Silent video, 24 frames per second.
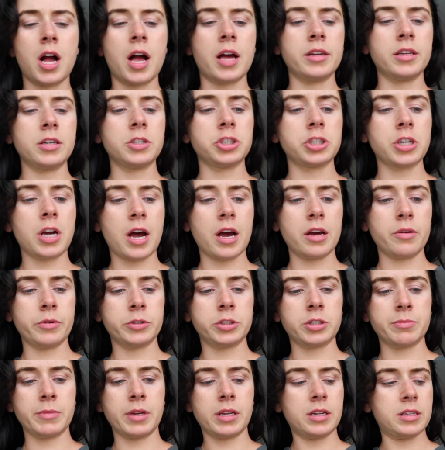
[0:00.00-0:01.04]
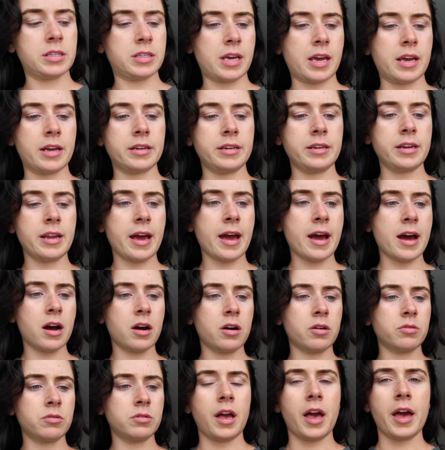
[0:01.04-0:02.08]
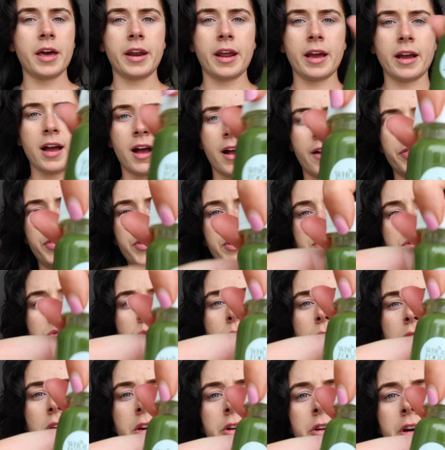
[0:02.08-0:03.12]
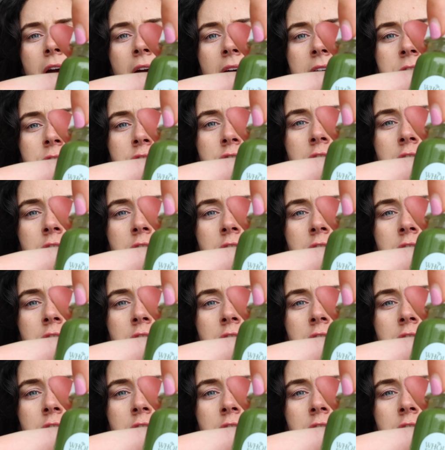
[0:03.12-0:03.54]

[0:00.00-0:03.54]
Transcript: honey shot, which I'm gonna take now. And I got this wheatgrass